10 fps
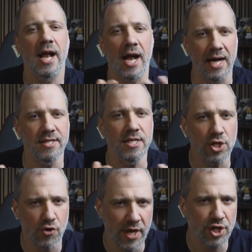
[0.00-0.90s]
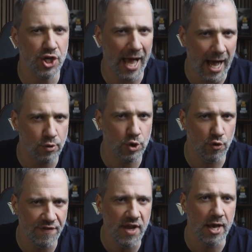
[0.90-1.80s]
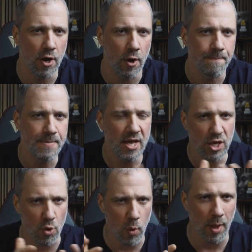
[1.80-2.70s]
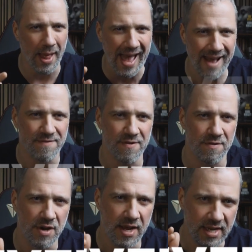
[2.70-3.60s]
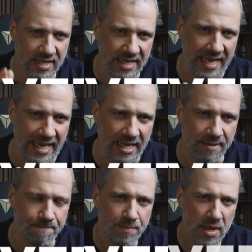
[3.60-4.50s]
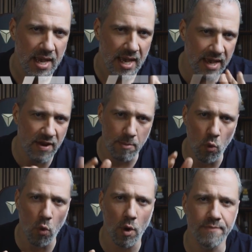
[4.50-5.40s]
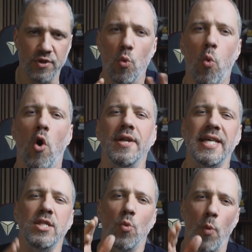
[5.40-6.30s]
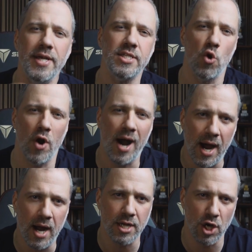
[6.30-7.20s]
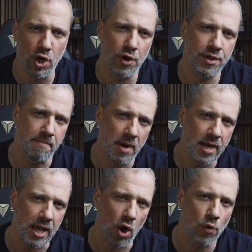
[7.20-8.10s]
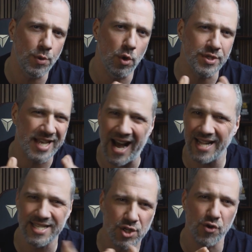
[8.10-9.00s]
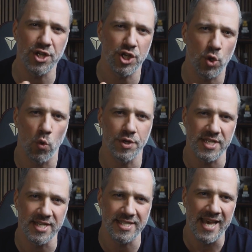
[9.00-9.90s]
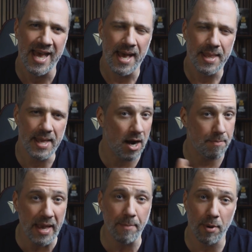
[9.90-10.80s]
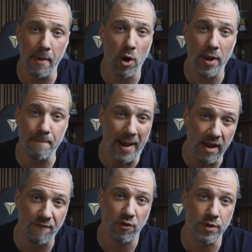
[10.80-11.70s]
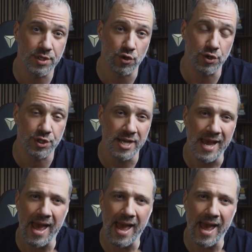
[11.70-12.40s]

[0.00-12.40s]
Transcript: content creation how-to video you will ever need. Even more, you won't need to waste your hard-earned money on those content creation courses that are being promoted by influencers